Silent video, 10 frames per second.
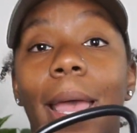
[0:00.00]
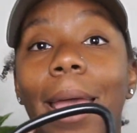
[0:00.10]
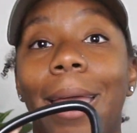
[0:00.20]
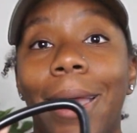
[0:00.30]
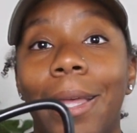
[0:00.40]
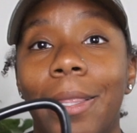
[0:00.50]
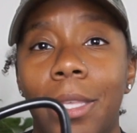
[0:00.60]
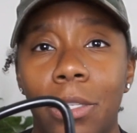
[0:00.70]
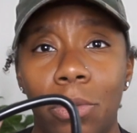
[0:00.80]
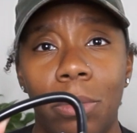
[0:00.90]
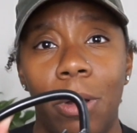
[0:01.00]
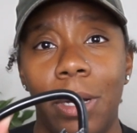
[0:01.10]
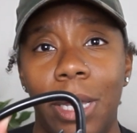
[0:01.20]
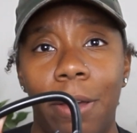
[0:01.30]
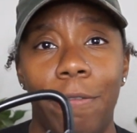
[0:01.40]
And this was
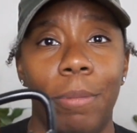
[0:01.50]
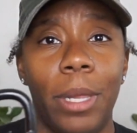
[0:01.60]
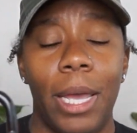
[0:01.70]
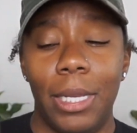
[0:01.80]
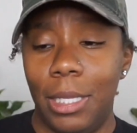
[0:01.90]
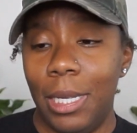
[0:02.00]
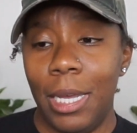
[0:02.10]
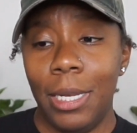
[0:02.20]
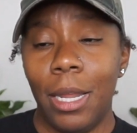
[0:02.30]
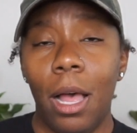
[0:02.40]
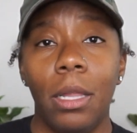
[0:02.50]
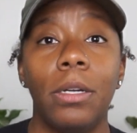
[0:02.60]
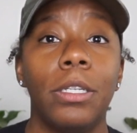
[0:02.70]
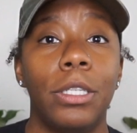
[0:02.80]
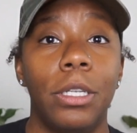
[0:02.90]
marked down from like
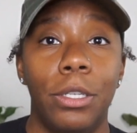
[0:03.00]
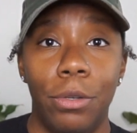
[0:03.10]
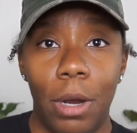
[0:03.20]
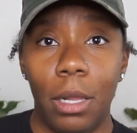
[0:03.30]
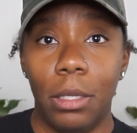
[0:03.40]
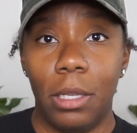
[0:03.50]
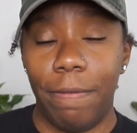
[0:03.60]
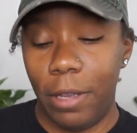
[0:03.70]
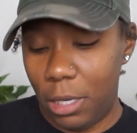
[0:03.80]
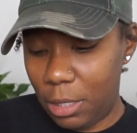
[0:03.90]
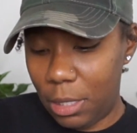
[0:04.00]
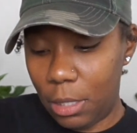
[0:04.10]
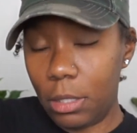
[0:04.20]
$10 to $2.50.